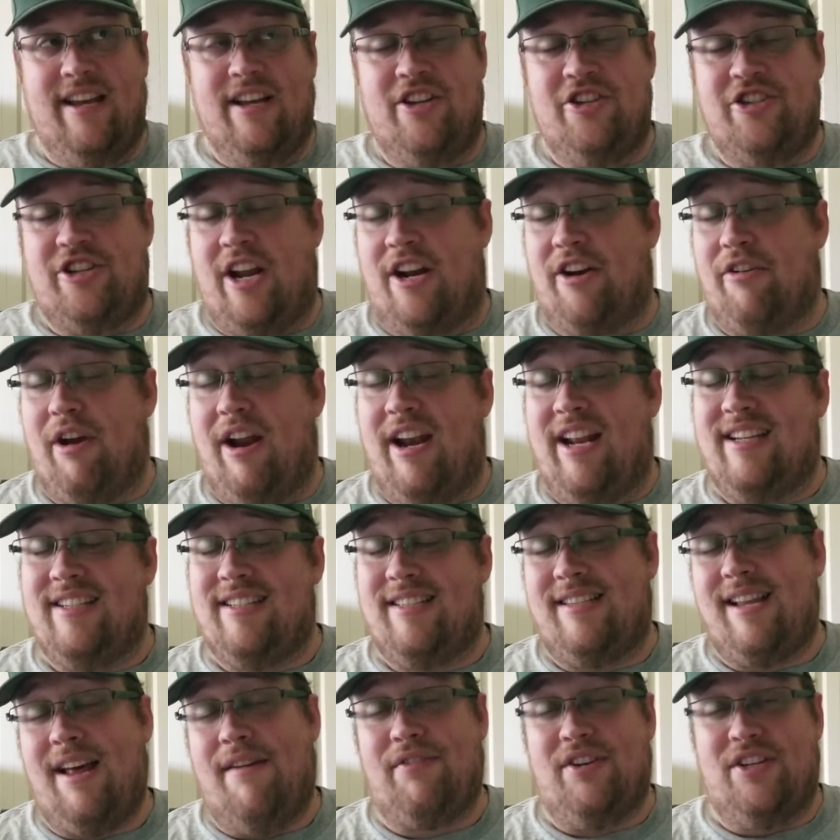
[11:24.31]
generating
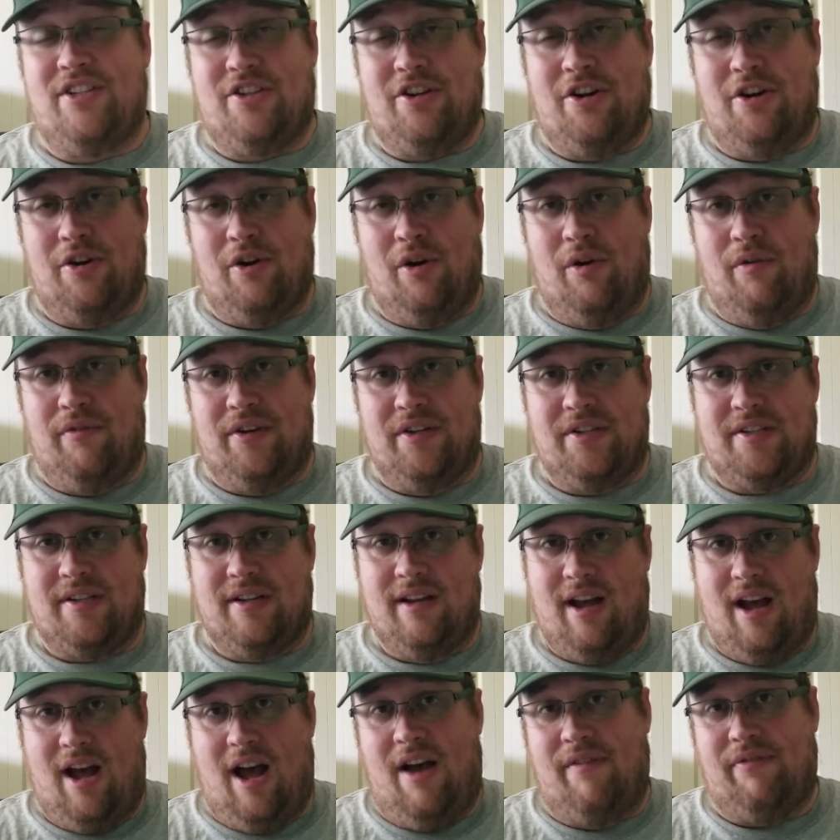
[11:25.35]
7 turnovers
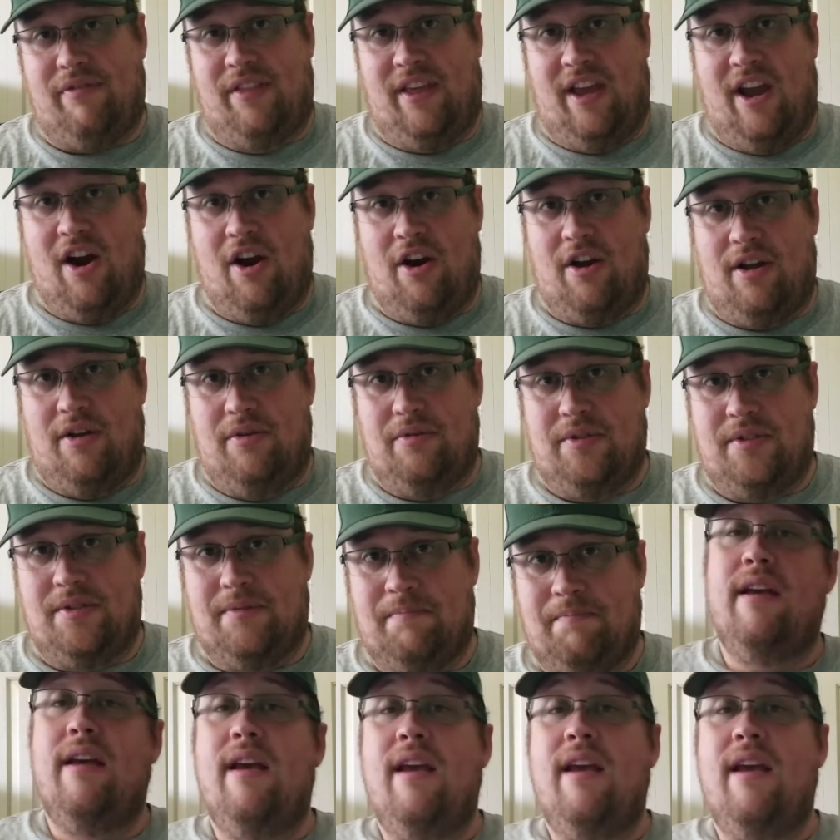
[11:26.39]
off of the Argos.